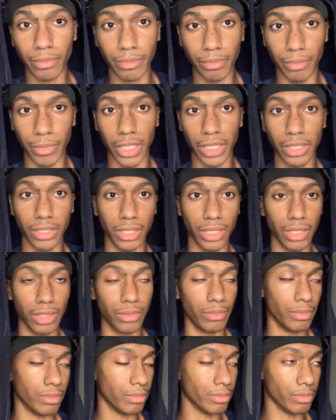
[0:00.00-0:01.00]
messing up
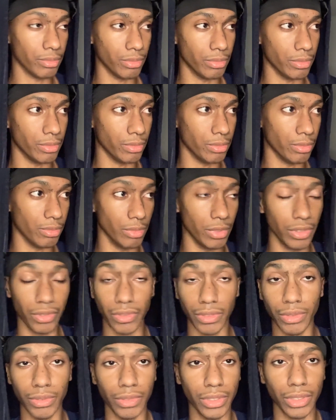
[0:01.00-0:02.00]
with
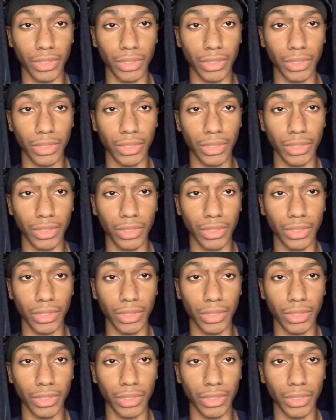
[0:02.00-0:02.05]
you in your